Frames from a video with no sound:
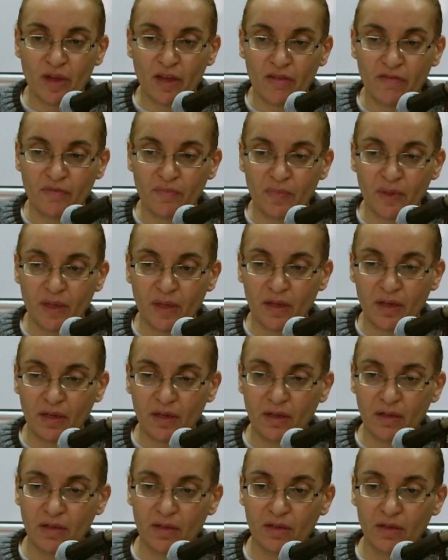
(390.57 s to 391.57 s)
have been
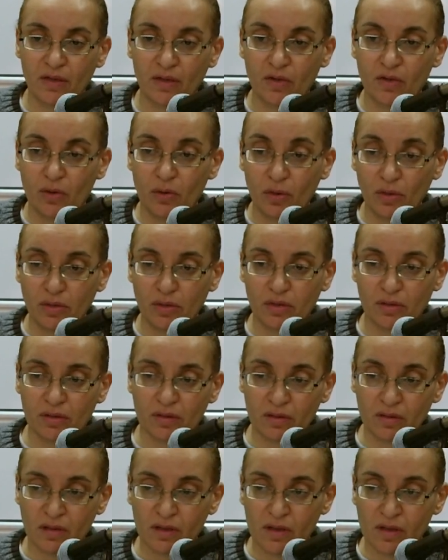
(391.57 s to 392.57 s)
golden.